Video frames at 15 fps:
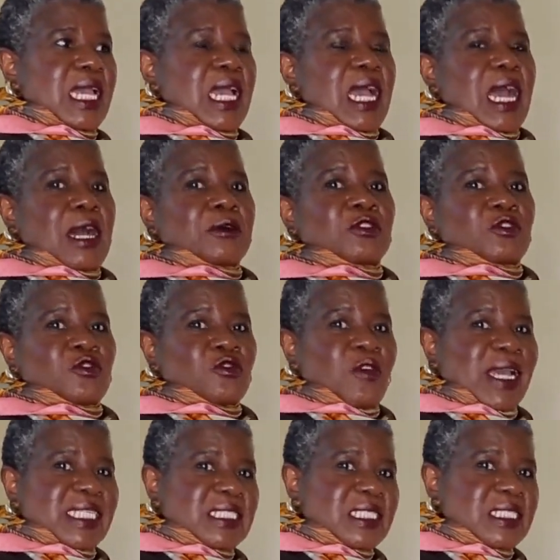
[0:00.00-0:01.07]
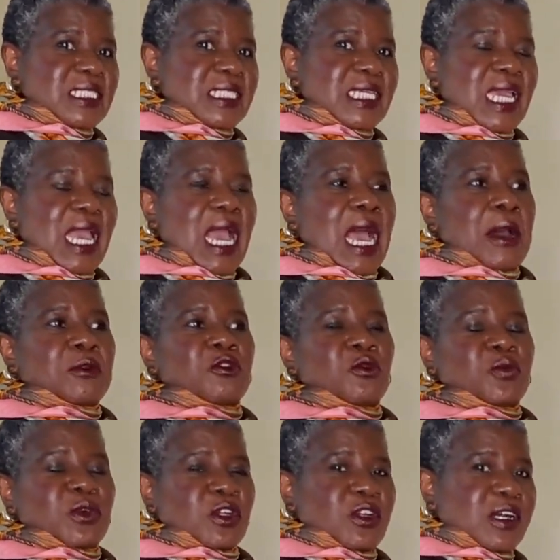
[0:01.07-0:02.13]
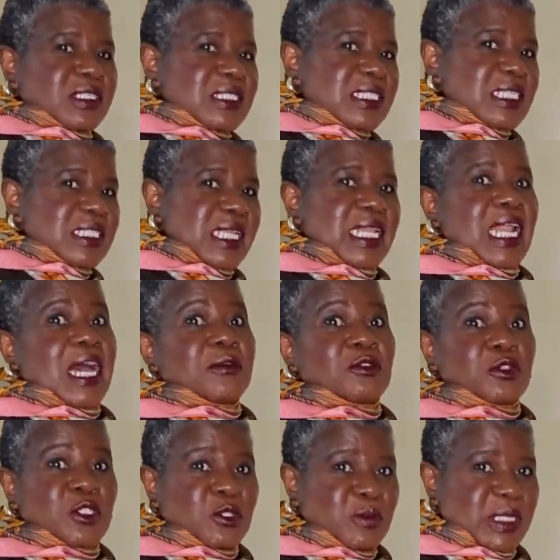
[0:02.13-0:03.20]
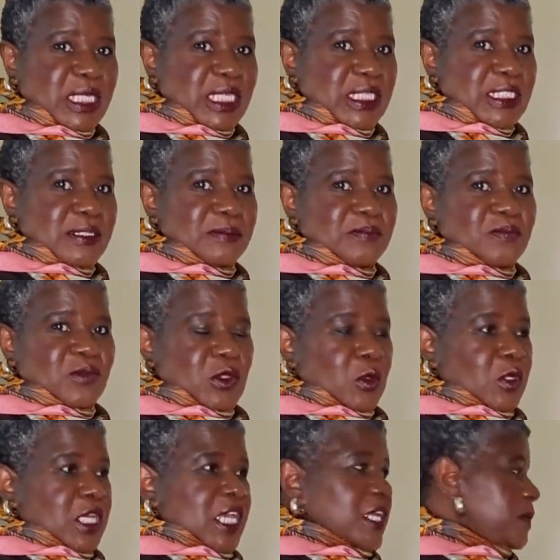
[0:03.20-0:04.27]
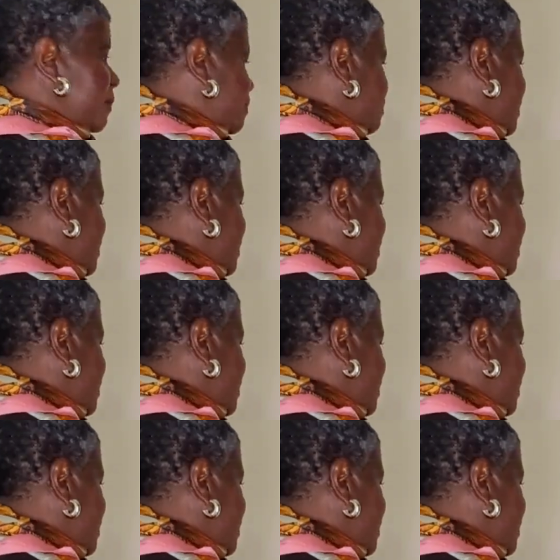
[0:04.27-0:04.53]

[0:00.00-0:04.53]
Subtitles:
how to write it, how to pronounce it, and how to speak it. Okay?